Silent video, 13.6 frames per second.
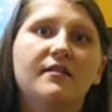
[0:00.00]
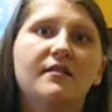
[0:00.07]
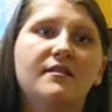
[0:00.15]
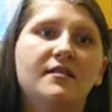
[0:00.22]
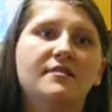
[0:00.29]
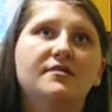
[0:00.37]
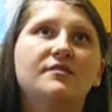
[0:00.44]

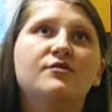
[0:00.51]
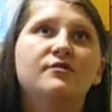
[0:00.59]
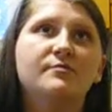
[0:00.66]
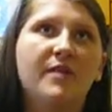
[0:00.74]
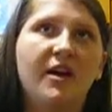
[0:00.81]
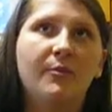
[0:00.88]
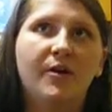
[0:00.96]
this
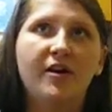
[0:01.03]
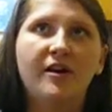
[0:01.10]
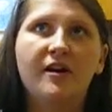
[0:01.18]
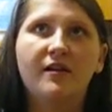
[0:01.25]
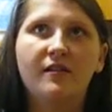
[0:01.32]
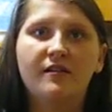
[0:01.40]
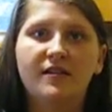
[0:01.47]
newspaper
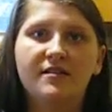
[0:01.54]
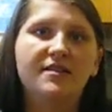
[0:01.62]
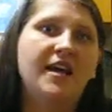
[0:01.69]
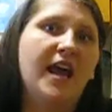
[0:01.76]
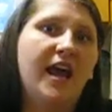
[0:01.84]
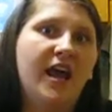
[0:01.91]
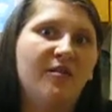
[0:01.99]
is
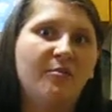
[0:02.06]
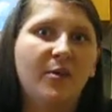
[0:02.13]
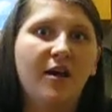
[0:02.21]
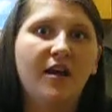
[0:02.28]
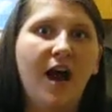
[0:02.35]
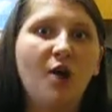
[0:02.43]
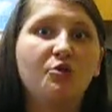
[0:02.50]
saying,
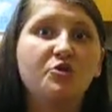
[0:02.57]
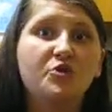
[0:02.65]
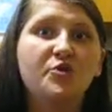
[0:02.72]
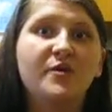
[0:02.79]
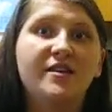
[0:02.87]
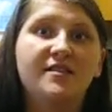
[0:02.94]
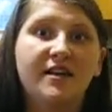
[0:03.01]
but how
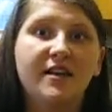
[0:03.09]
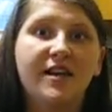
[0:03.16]
true is it?